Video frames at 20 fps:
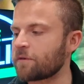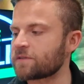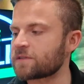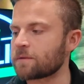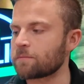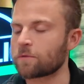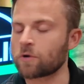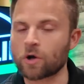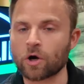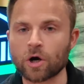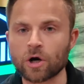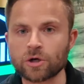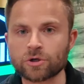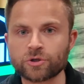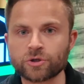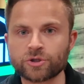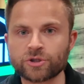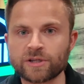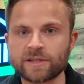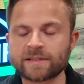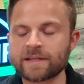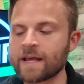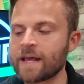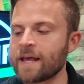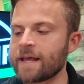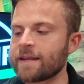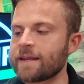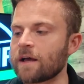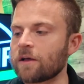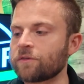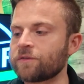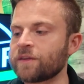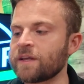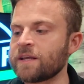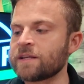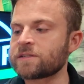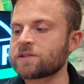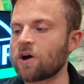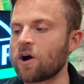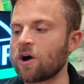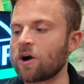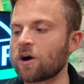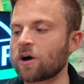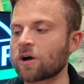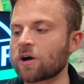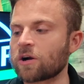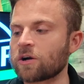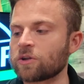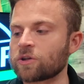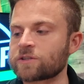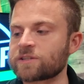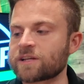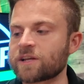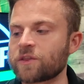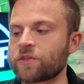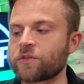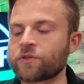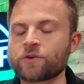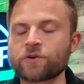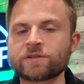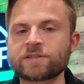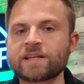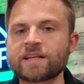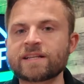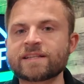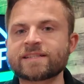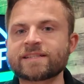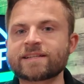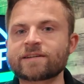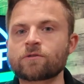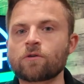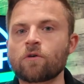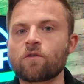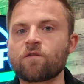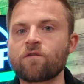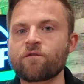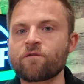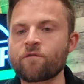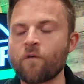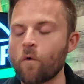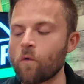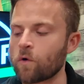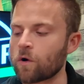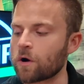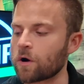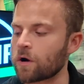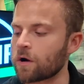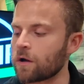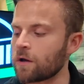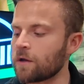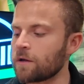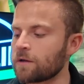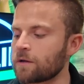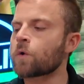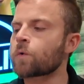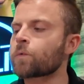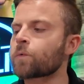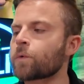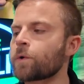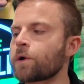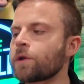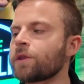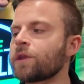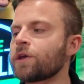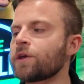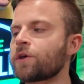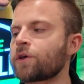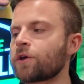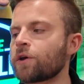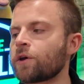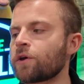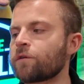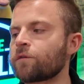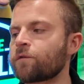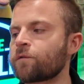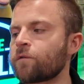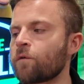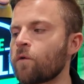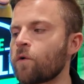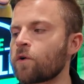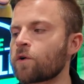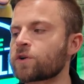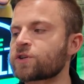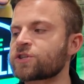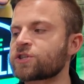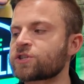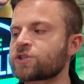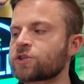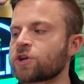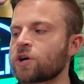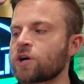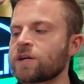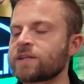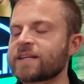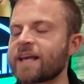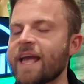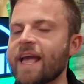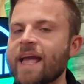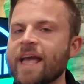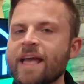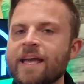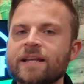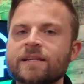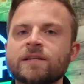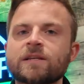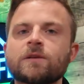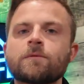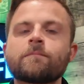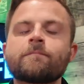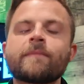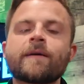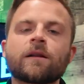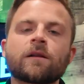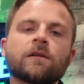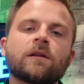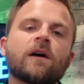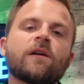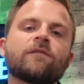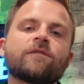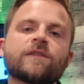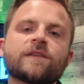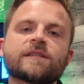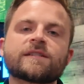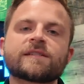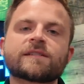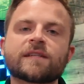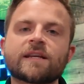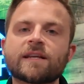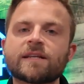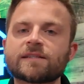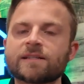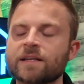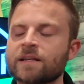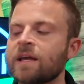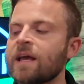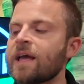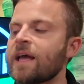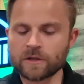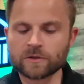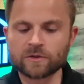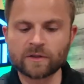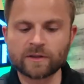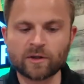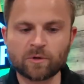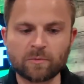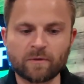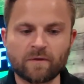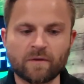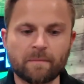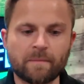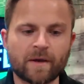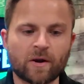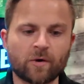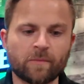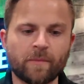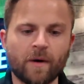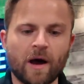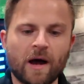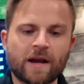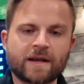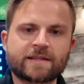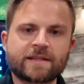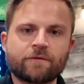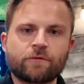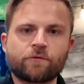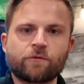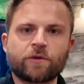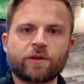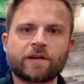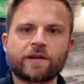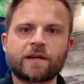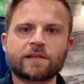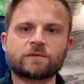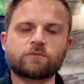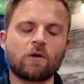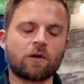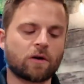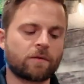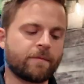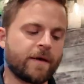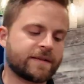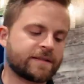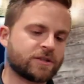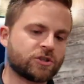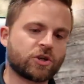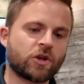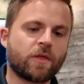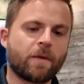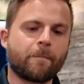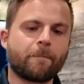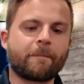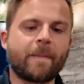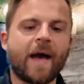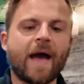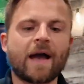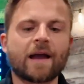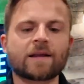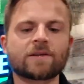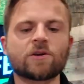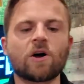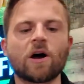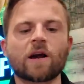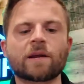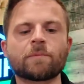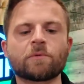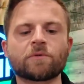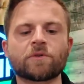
with some cartridges. Now these are, it looks like a 1304 really good for start and middle of the season. So a little bit of a bigger box. They have a really nice welcome message on the back talking